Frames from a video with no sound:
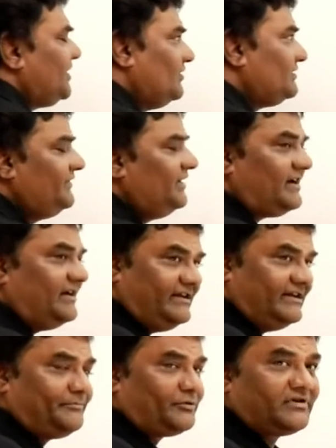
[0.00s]
because we are
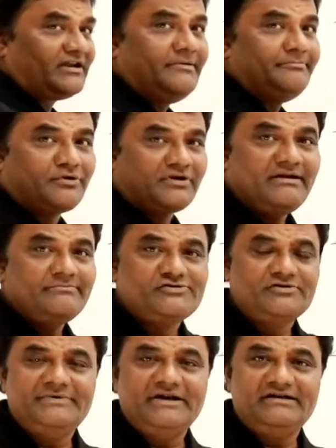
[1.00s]
writing a program
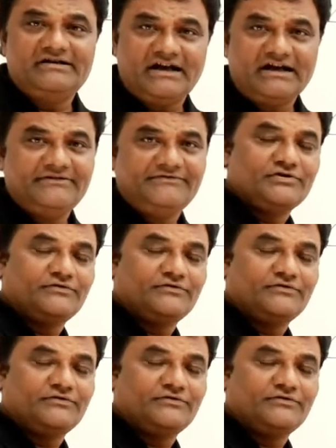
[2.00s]
should be interactive.